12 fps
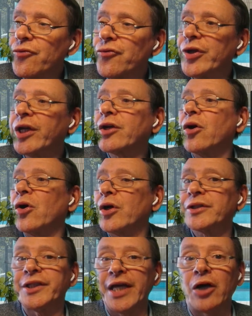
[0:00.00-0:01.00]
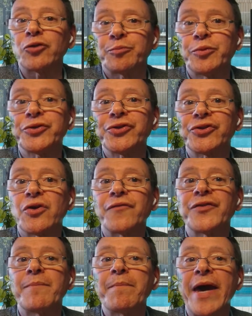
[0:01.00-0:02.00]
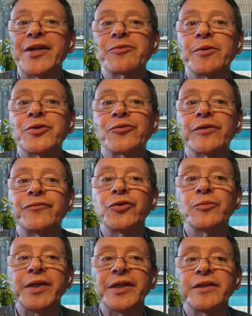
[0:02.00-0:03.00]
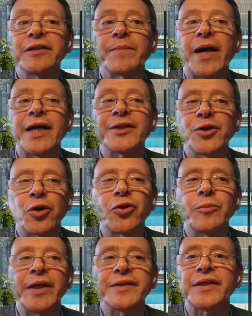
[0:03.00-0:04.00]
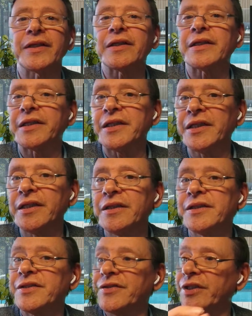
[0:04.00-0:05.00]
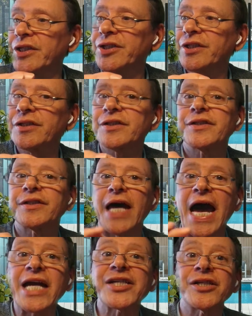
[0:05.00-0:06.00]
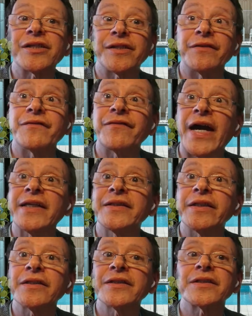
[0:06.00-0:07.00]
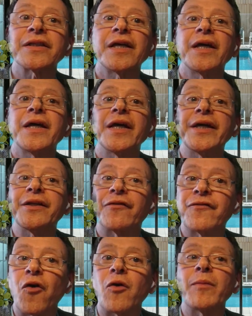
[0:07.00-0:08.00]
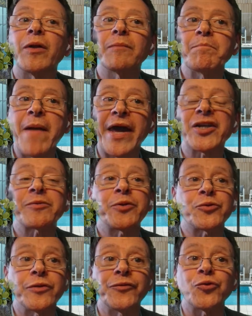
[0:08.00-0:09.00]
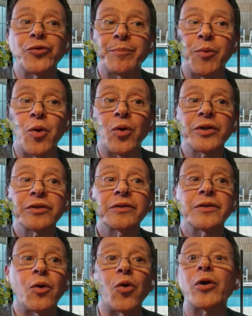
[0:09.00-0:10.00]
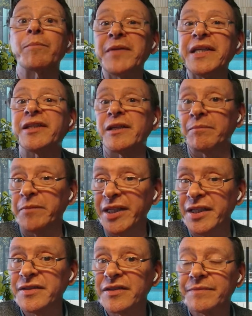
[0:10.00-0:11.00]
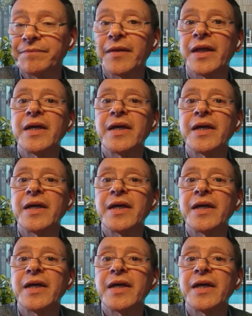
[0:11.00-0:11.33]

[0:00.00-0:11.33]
Record the outputs of the management review meeting by documenting key decisions, actions, and findings in a formal management review report or meeting minutes.